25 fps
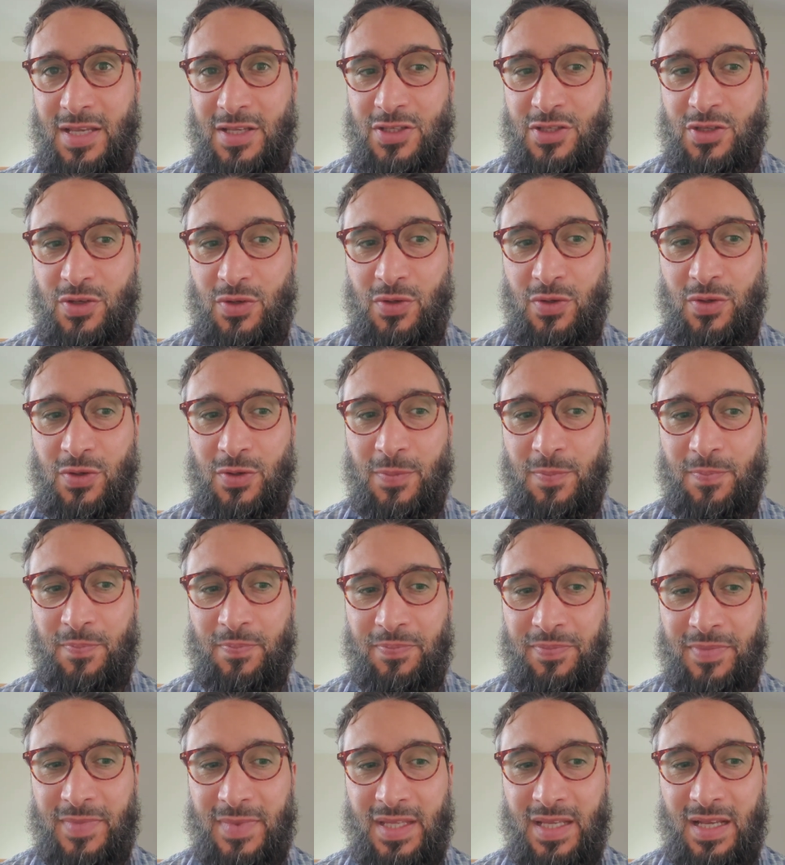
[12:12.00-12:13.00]

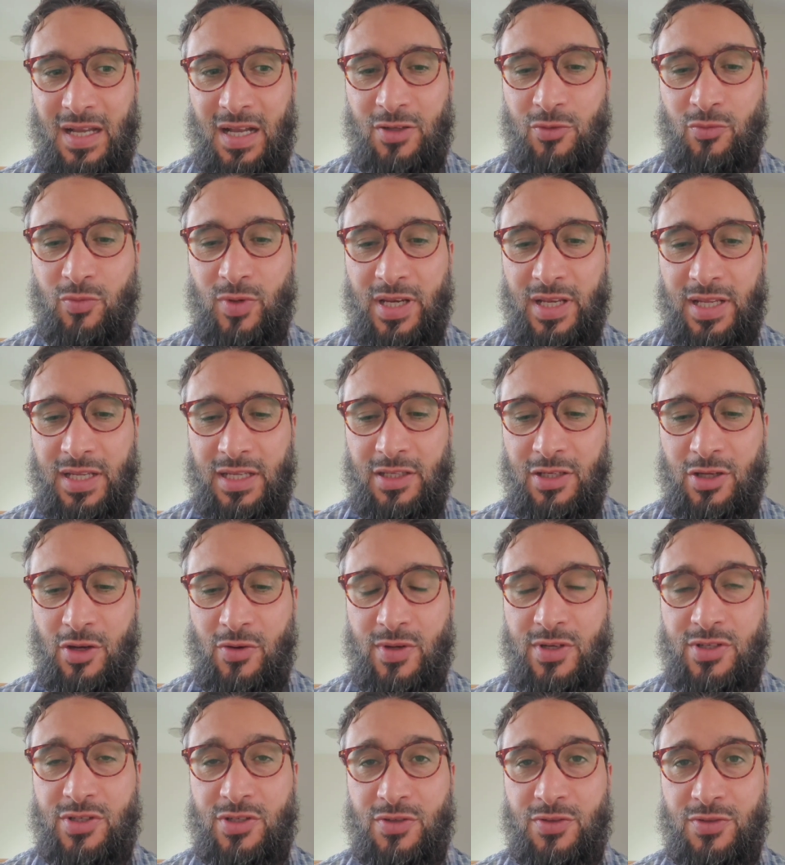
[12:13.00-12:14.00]
So I really
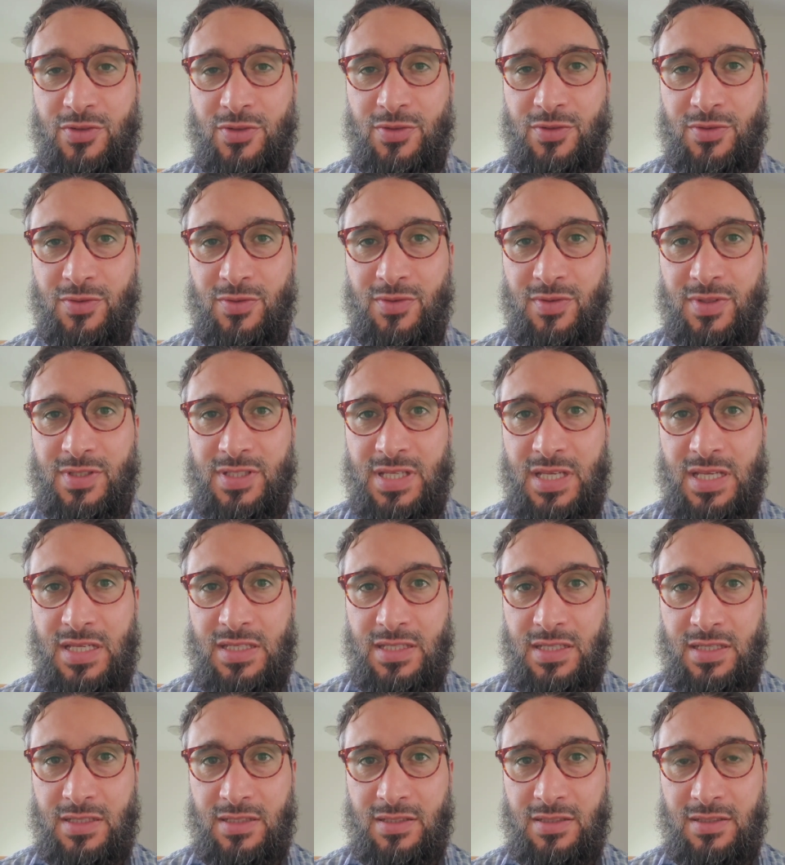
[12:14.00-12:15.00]
encourage you to
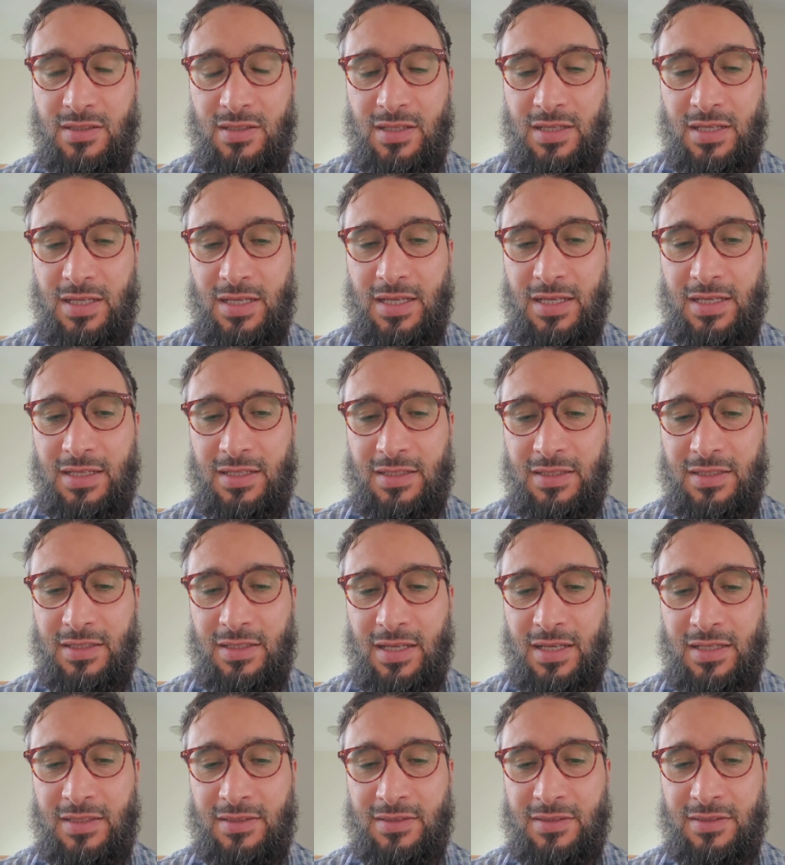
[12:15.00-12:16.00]
seize it uh,
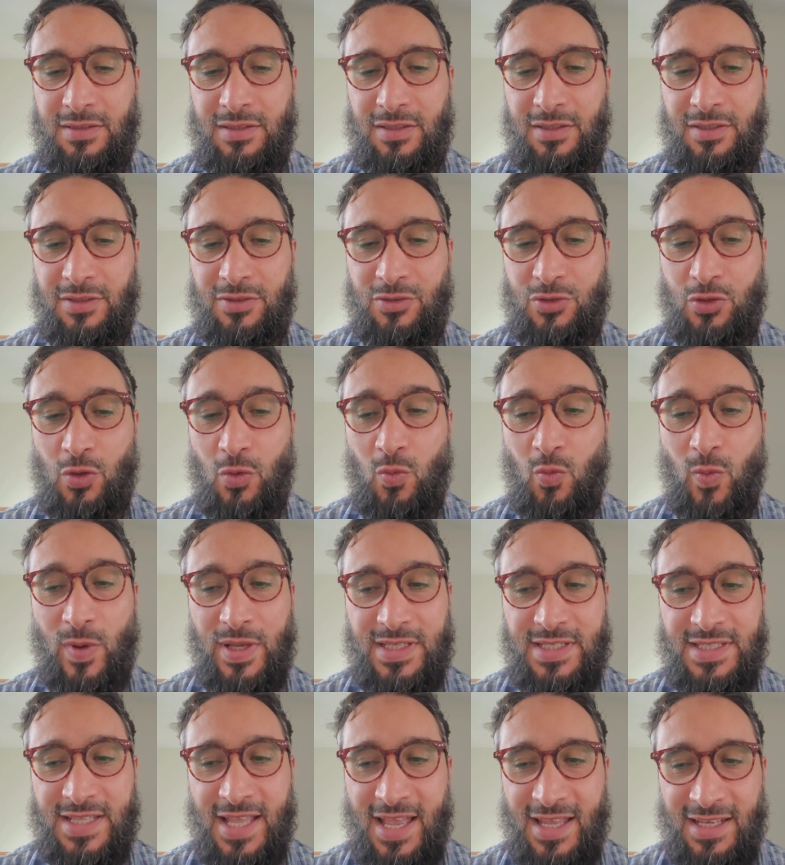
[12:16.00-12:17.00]
and uh, don't
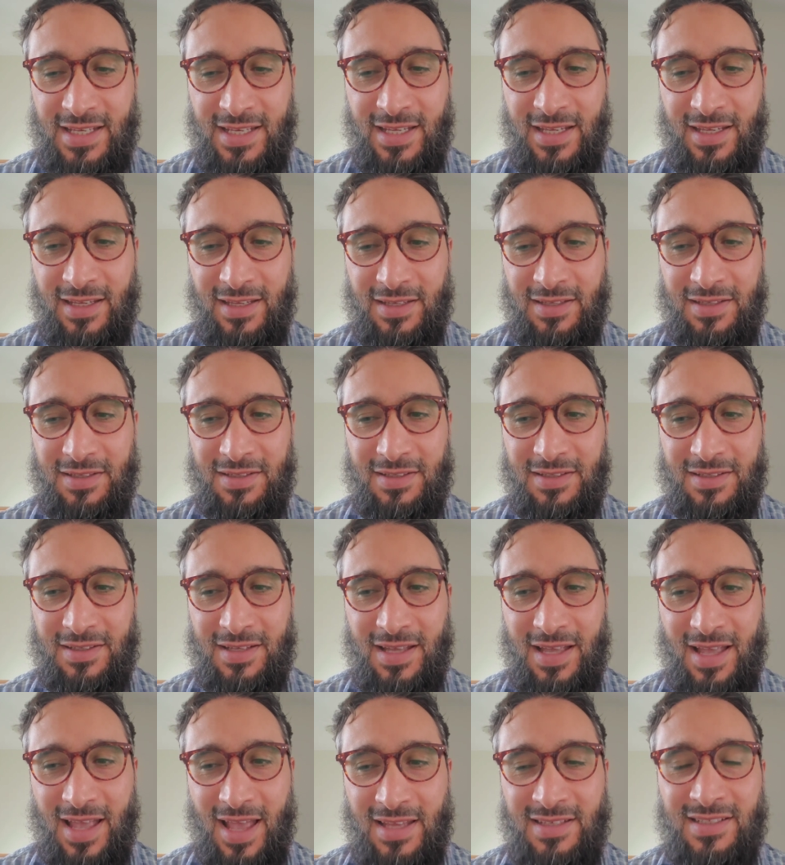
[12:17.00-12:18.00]
waste any,
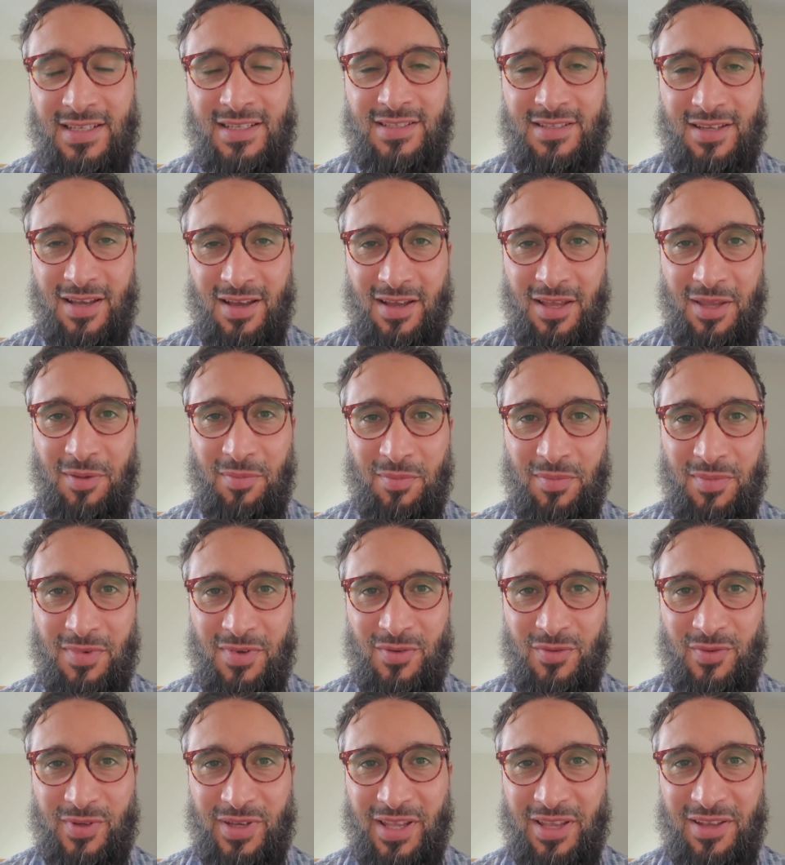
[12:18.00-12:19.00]
any time
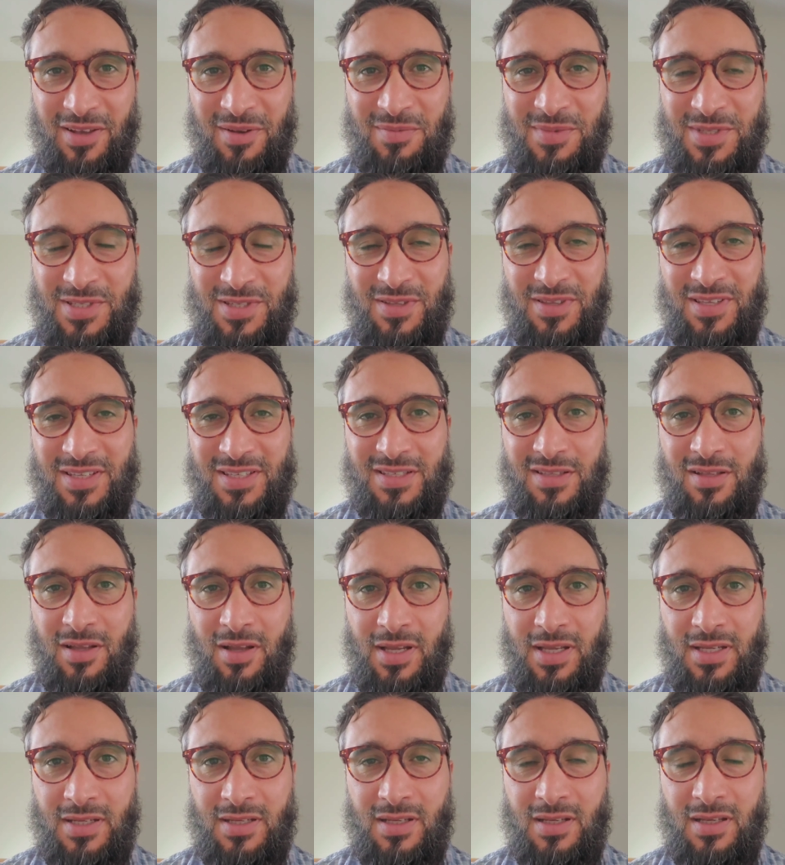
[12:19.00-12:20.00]
when it comes to this
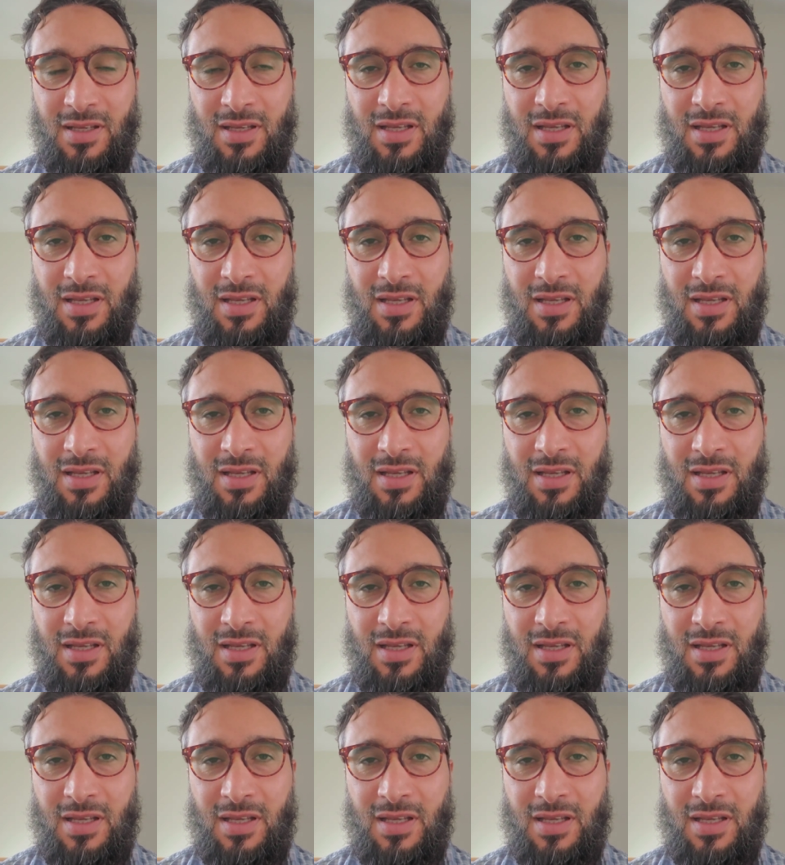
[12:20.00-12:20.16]
night.